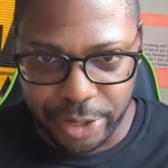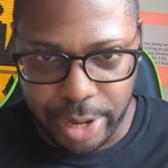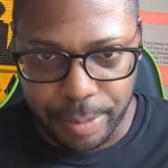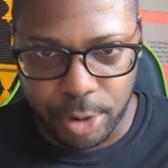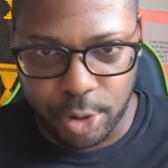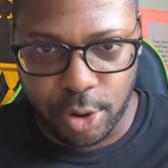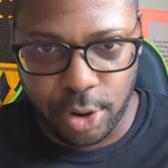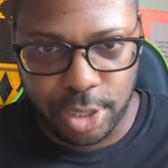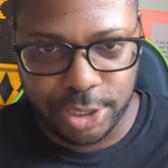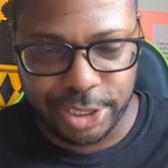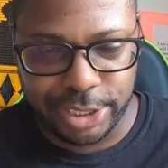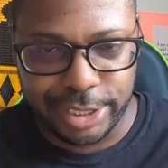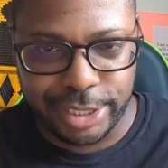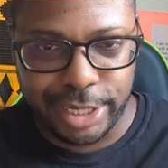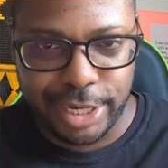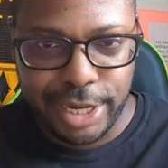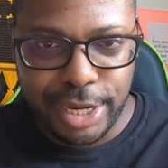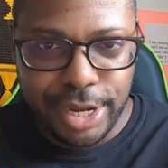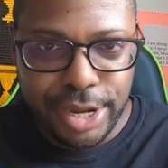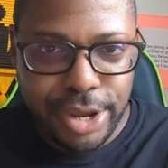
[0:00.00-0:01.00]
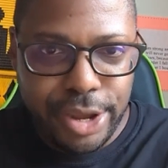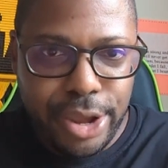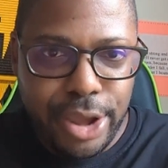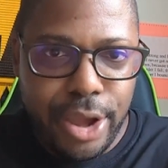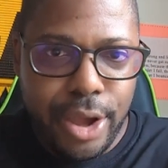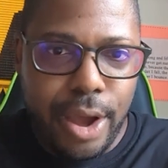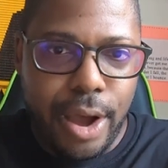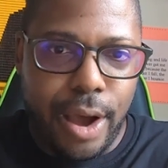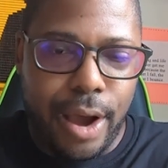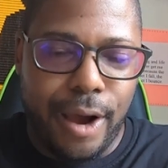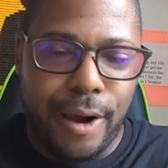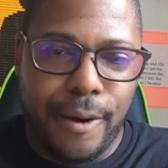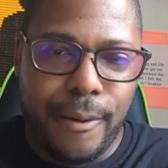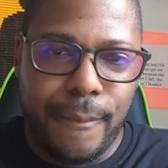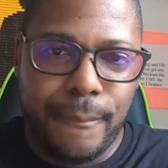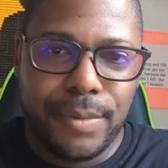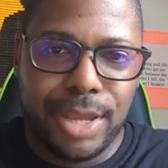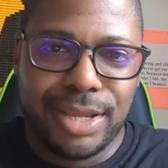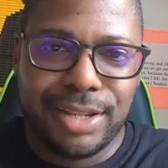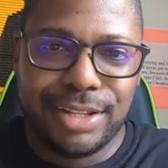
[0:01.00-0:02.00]
come across it.
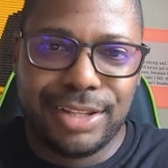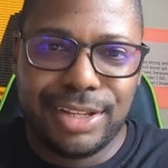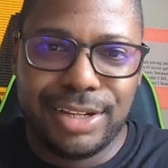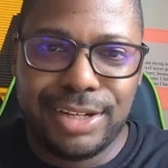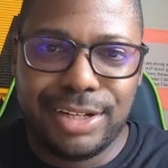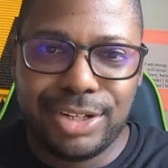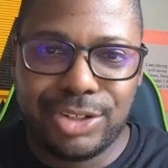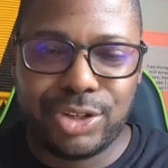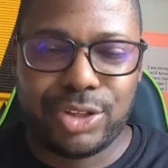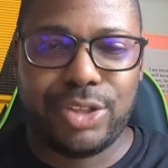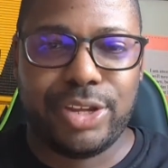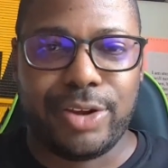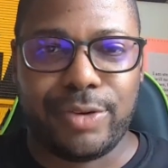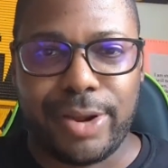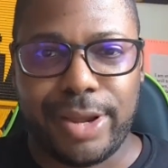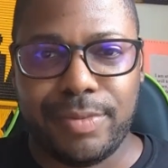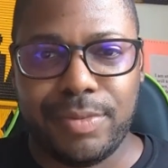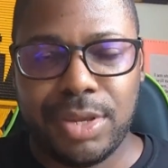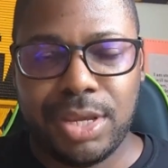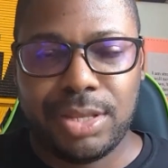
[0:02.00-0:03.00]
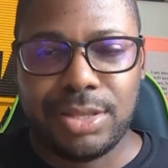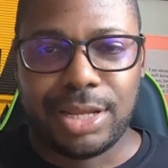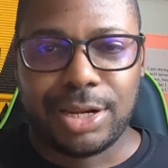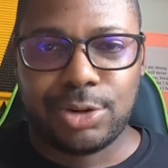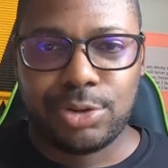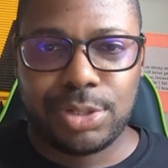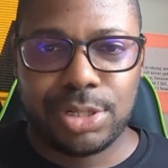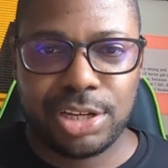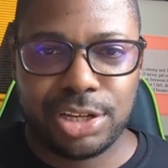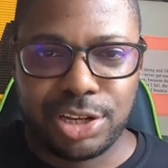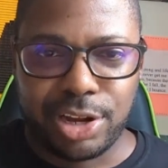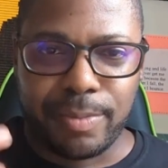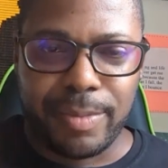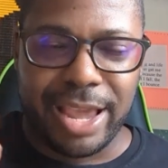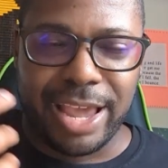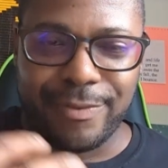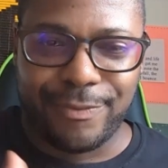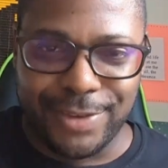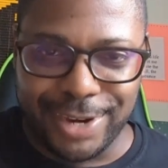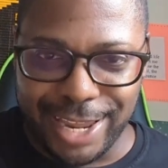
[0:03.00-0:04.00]
And then here's the thing, right? Not only is there
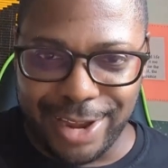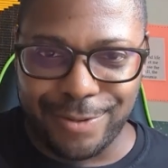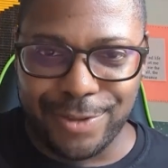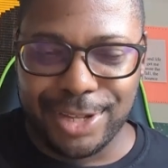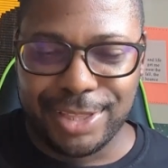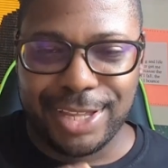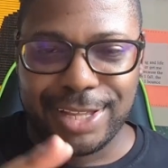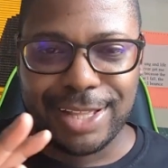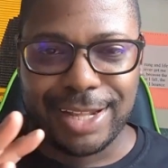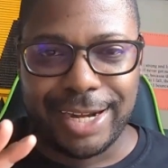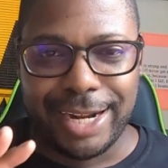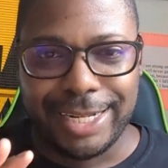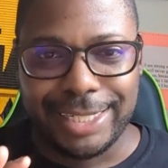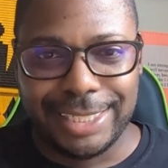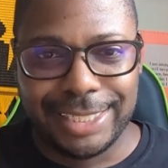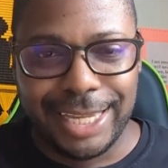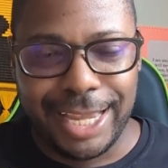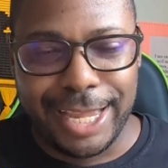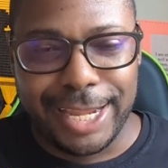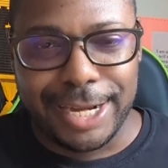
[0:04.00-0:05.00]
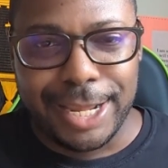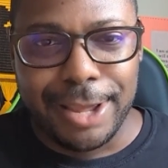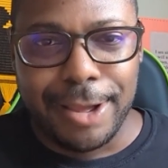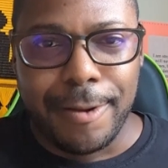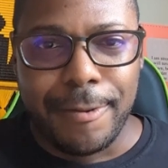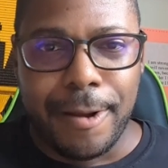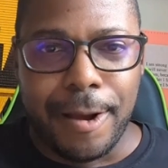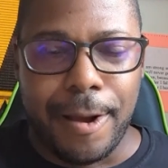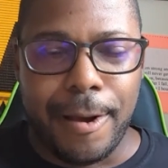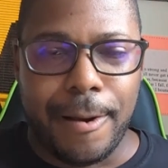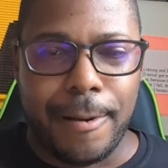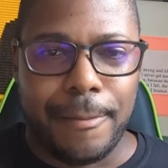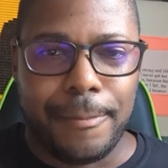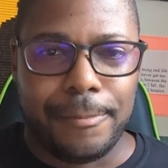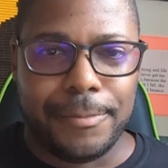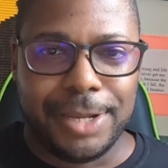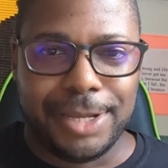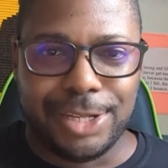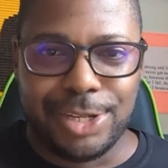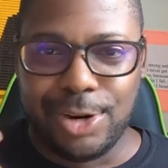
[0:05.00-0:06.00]
math in everything that I said,
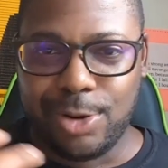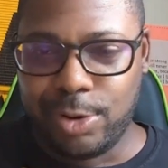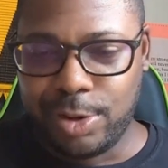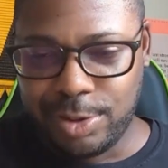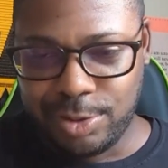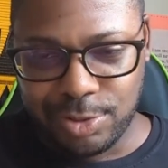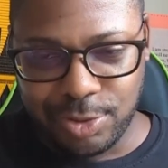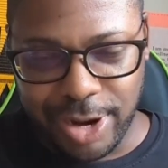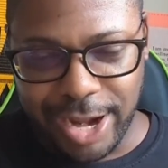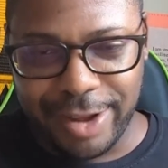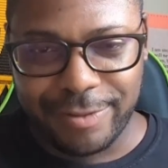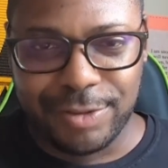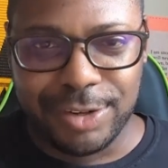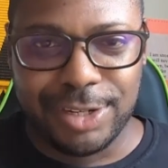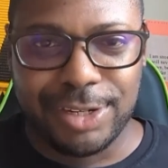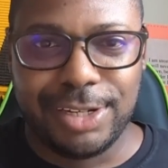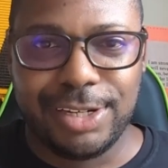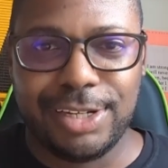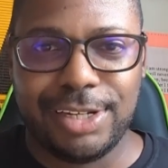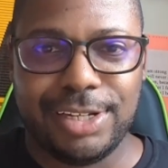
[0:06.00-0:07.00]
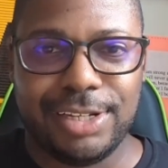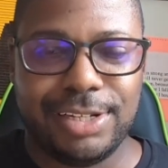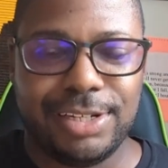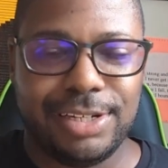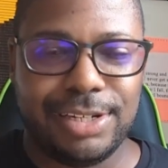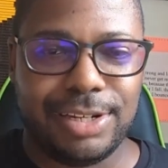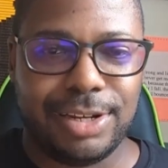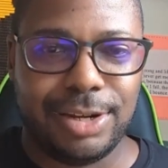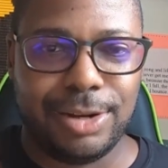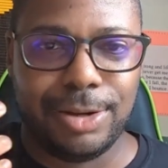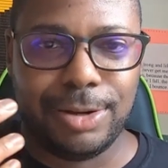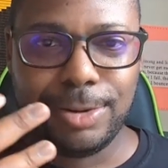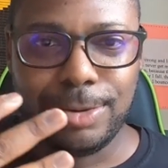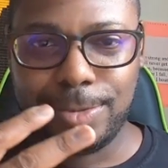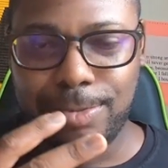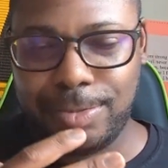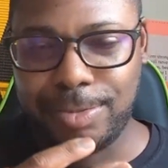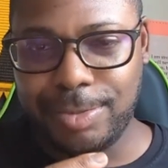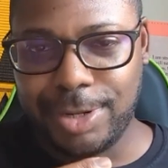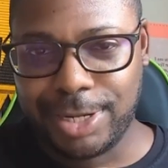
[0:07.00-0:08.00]
and in drafting
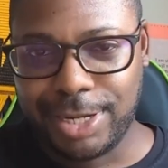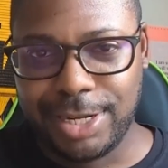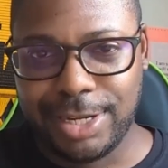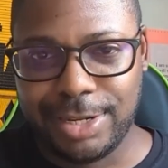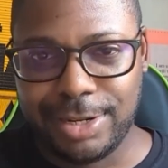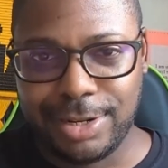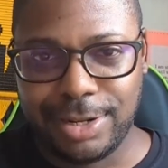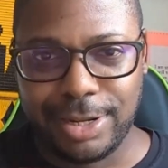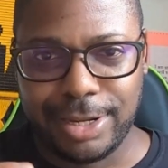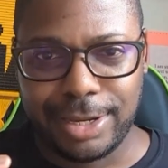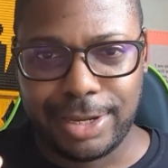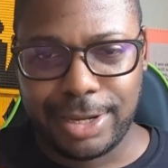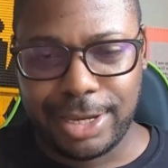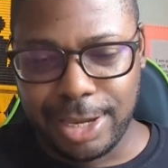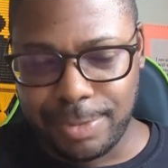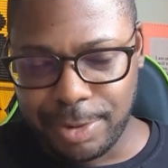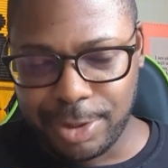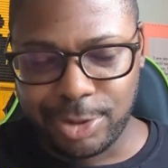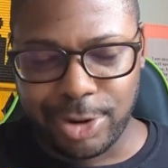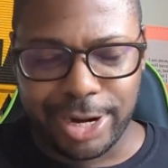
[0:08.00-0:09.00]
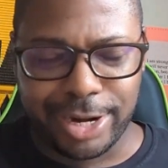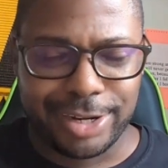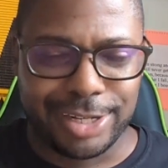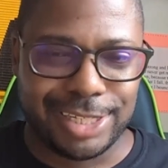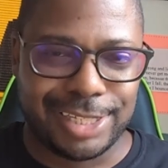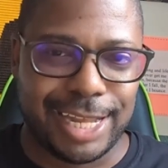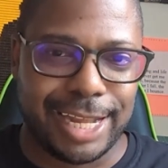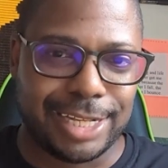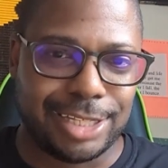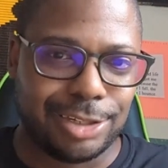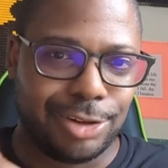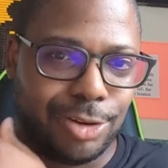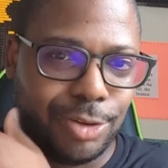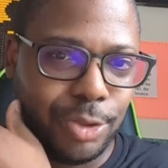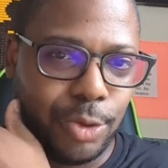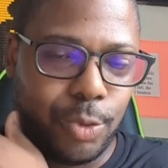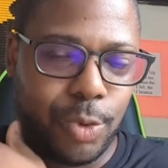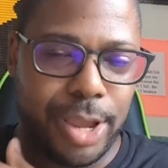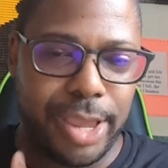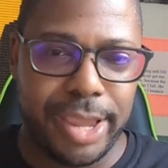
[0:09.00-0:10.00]
and again, like keeping track of the stats along the
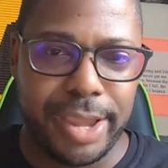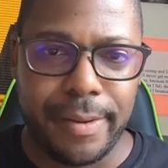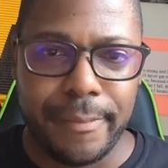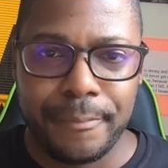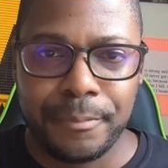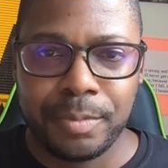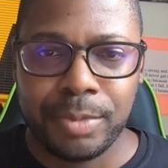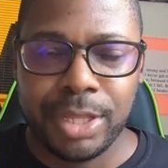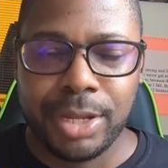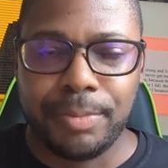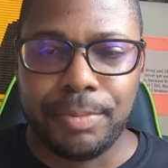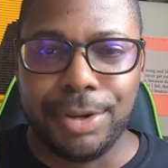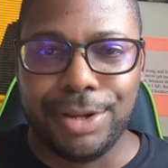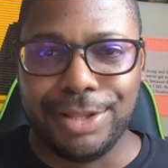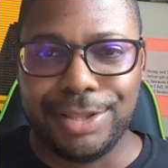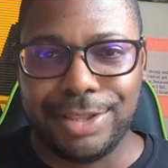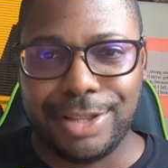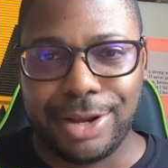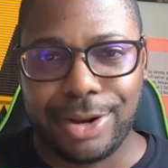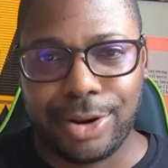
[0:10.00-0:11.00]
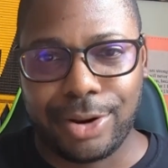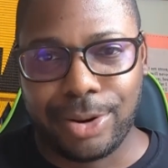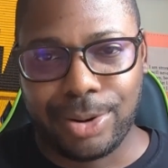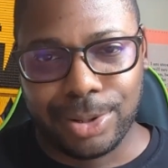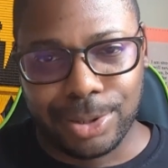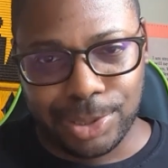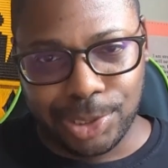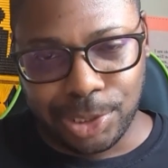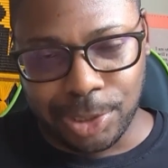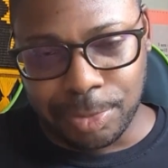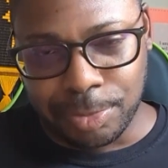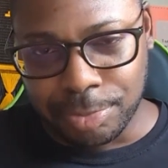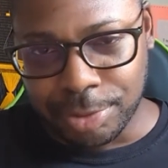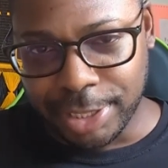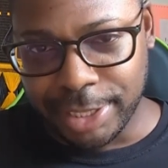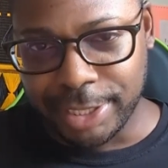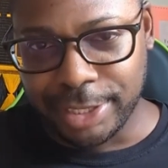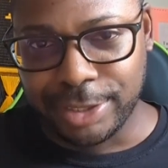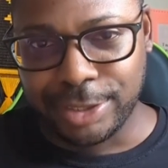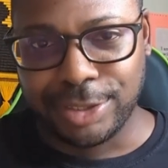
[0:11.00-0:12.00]
way, but there are some
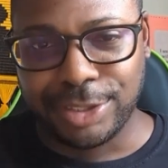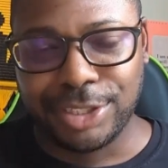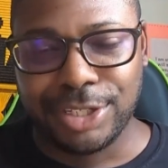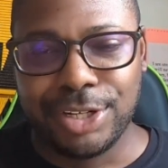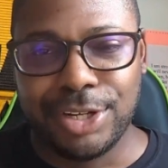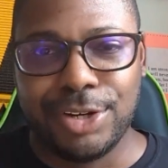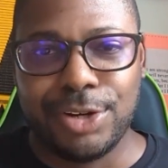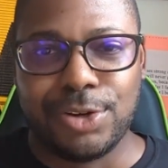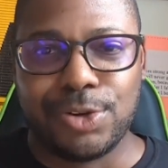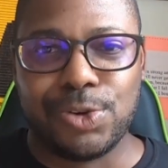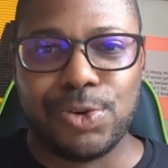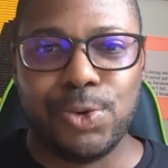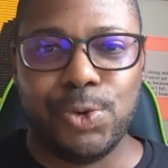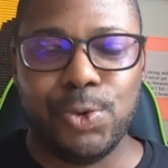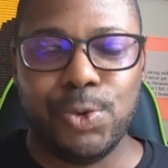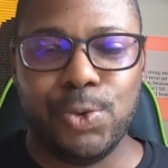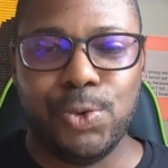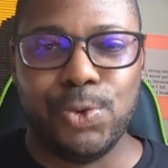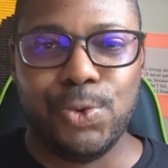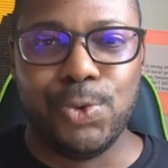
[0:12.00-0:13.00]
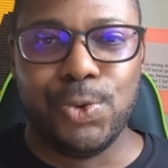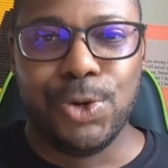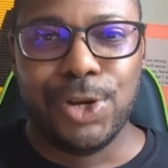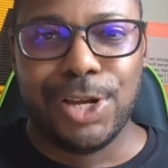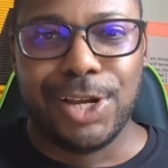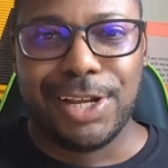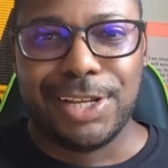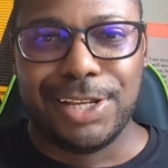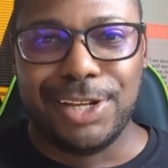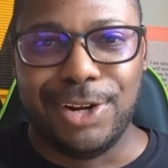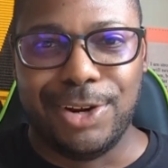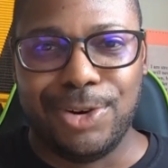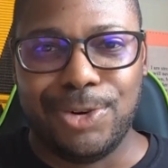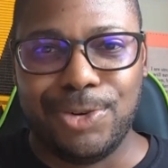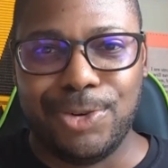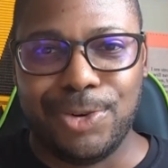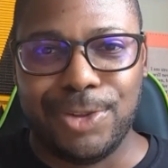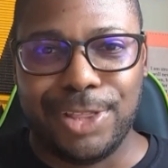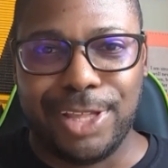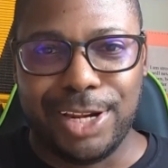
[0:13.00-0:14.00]
players who,
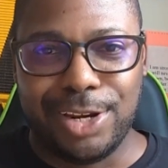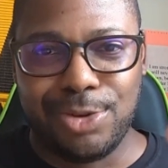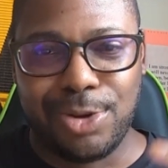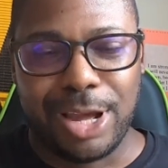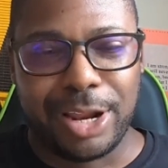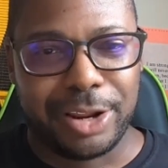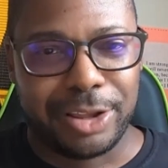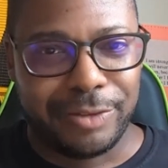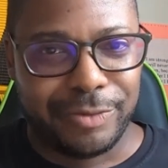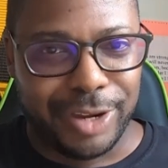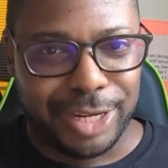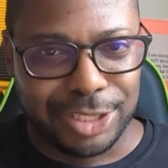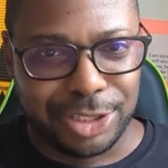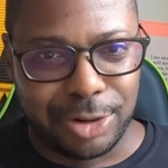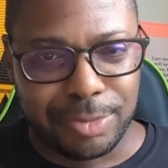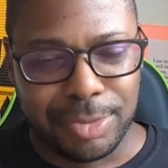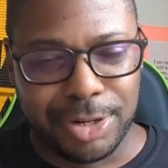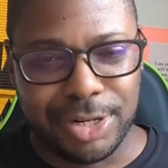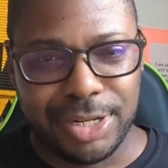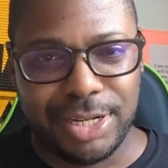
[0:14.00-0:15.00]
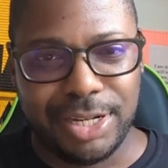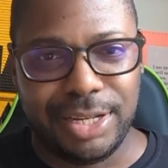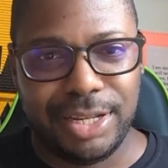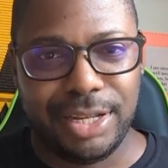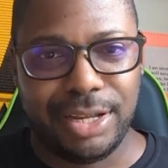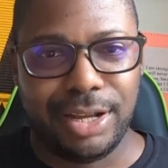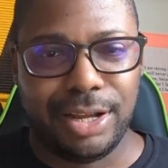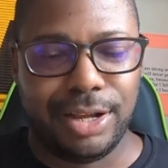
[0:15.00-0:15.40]
they knew how to invest their money.